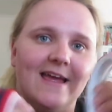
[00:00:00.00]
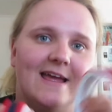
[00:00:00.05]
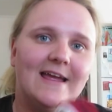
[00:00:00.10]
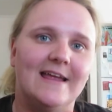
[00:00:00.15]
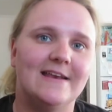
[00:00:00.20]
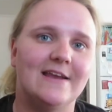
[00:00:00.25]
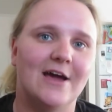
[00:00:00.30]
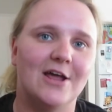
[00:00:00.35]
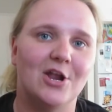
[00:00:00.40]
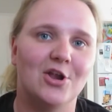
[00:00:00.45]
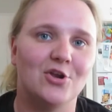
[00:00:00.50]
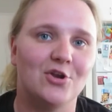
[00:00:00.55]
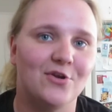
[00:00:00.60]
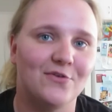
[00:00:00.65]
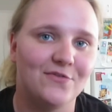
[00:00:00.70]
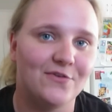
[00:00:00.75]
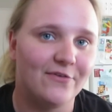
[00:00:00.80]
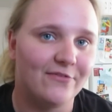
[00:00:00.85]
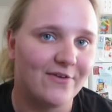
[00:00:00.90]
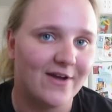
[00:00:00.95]
And I don't know
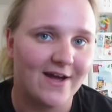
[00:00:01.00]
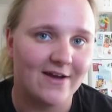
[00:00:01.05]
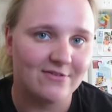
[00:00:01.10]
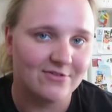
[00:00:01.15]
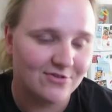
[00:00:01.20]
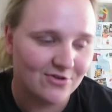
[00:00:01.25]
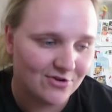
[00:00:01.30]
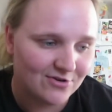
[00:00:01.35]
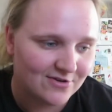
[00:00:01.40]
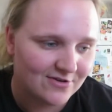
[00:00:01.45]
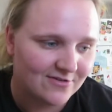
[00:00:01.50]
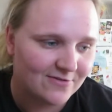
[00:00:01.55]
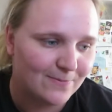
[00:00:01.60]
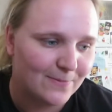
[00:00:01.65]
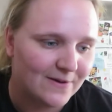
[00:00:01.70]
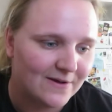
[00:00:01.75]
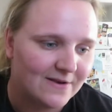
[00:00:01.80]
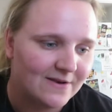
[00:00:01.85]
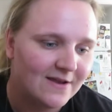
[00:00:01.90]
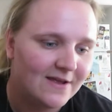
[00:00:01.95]
if you guys noticed,
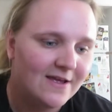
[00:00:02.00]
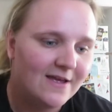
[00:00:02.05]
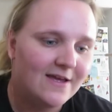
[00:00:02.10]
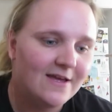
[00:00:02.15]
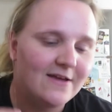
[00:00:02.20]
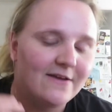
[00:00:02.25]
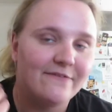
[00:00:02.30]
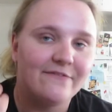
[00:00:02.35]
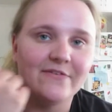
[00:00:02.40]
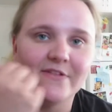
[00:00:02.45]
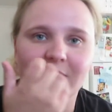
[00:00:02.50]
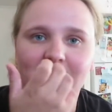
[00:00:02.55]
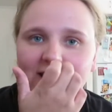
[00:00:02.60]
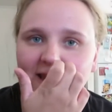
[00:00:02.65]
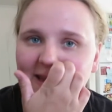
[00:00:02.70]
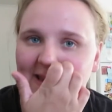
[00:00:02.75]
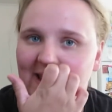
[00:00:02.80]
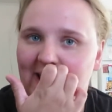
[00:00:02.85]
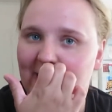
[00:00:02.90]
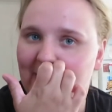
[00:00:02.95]
but
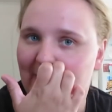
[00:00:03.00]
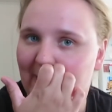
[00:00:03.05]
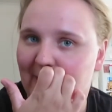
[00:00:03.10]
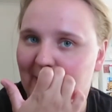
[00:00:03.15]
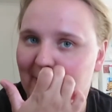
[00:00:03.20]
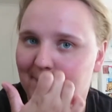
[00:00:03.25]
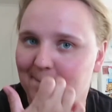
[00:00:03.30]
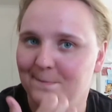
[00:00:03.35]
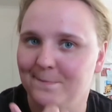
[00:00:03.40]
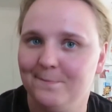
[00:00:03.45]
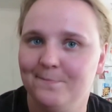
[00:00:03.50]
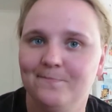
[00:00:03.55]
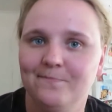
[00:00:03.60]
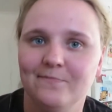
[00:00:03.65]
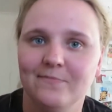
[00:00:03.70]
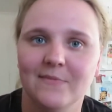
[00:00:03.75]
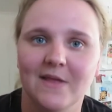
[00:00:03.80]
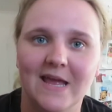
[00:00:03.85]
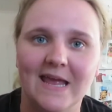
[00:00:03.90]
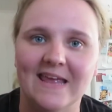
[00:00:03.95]
Flinny, um,
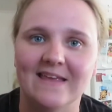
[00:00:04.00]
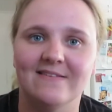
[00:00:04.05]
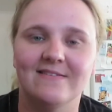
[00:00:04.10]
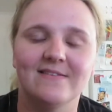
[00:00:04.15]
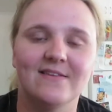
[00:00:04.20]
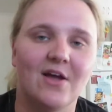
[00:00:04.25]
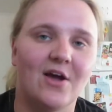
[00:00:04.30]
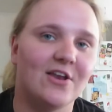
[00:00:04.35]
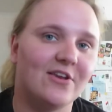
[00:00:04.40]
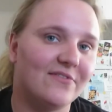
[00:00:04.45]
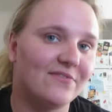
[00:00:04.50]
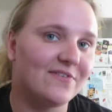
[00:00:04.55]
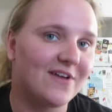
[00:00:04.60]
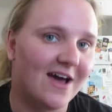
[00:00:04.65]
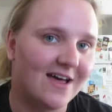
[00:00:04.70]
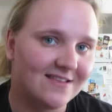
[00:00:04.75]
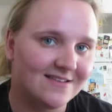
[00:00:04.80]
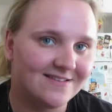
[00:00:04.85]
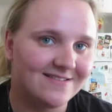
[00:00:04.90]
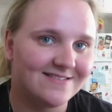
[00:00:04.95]
his kind of
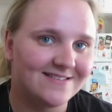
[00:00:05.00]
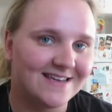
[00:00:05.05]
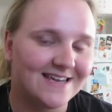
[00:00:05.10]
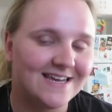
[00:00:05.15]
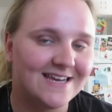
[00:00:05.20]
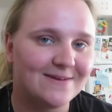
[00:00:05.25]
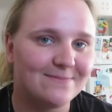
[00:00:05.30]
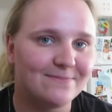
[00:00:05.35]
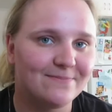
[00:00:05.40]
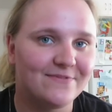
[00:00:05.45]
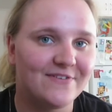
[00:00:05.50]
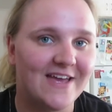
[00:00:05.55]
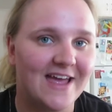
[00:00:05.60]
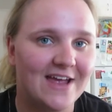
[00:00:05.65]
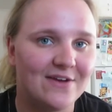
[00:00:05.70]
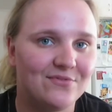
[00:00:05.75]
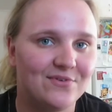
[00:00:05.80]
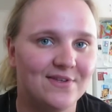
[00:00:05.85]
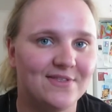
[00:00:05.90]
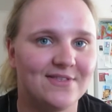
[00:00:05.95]
color scheme for
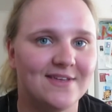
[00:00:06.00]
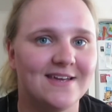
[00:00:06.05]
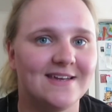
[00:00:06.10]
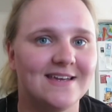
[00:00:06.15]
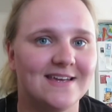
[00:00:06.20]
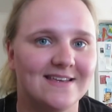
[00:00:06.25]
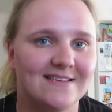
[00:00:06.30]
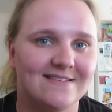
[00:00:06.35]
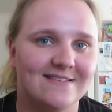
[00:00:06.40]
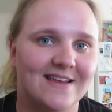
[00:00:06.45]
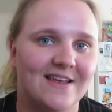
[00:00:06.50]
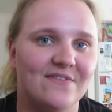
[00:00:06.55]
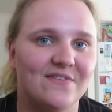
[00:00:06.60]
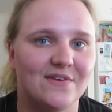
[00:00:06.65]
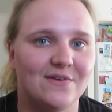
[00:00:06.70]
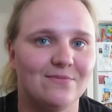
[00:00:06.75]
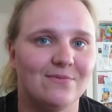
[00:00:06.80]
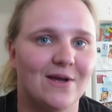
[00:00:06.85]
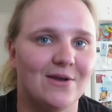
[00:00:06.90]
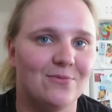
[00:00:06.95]
everything is
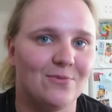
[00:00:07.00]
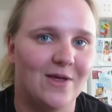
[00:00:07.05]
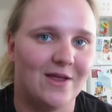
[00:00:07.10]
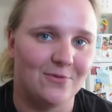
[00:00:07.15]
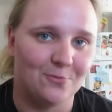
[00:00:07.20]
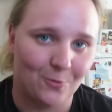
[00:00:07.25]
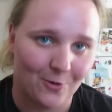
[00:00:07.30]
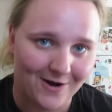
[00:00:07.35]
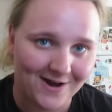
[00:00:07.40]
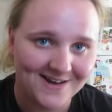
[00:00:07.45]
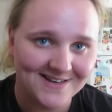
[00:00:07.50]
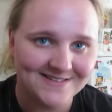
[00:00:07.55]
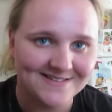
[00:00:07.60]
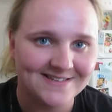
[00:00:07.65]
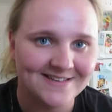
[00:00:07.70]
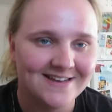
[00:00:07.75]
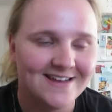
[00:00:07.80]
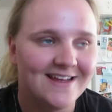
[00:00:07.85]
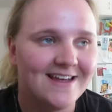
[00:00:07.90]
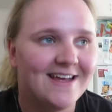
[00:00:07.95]
navy, red, and
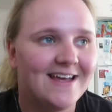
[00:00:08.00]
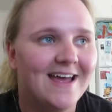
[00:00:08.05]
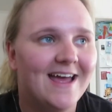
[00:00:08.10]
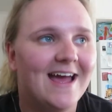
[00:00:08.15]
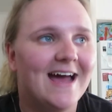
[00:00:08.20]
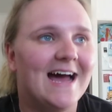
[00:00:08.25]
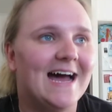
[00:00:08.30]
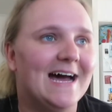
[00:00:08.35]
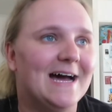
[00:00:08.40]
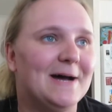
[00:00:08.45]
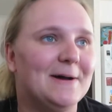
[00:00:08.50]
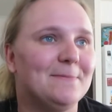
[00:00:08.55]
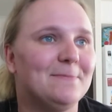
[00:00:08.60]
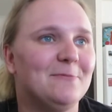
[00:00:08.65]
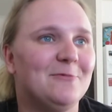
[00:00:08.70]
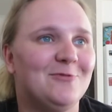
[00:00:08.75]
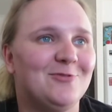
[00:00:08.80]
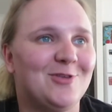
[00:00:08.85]
white. Um,